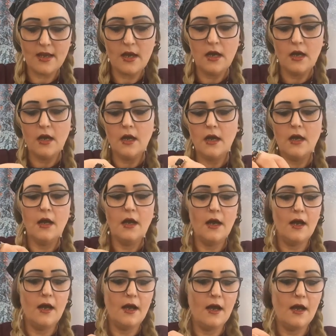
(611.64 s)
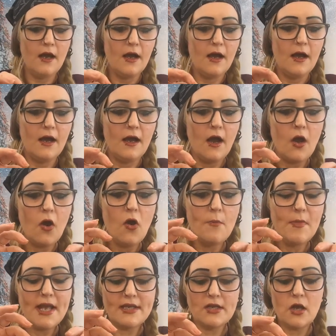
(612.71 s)
Oh
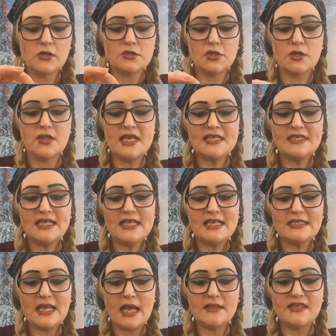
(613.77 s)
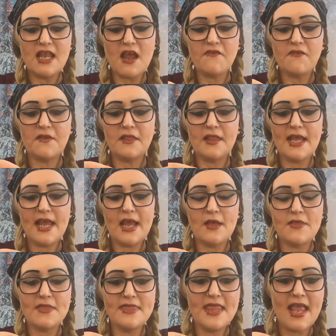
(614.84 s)
my god, so this is definitely
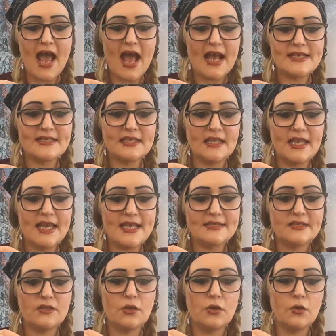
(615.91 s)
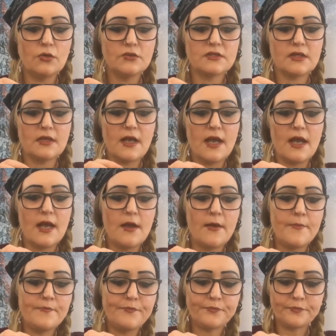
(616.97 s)
nice laser cut
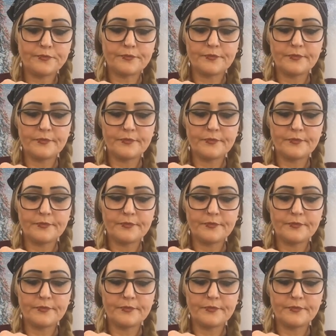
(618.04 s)
acrylic,